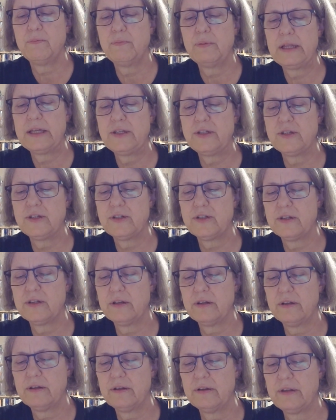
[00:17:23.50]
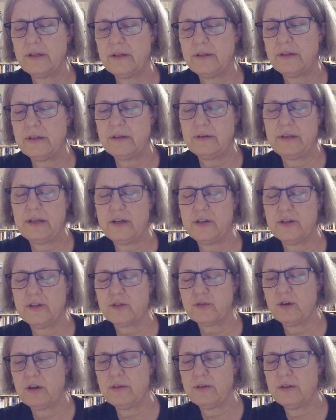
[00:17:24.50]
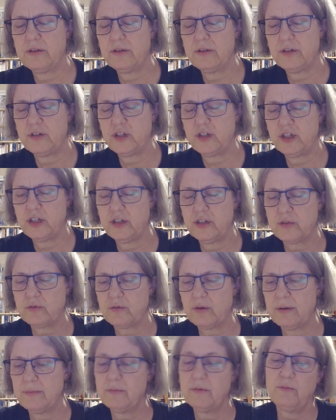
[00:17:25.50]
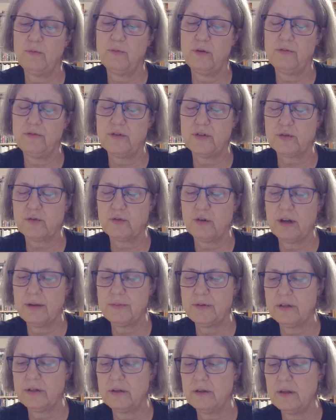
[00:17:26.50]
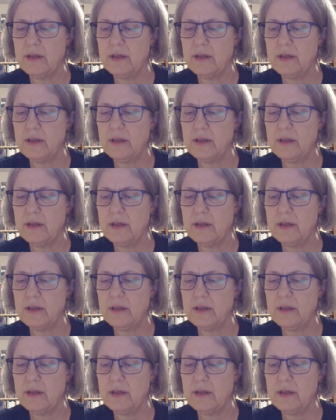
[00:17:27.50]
places that they describe, that she described, that Woolf describes.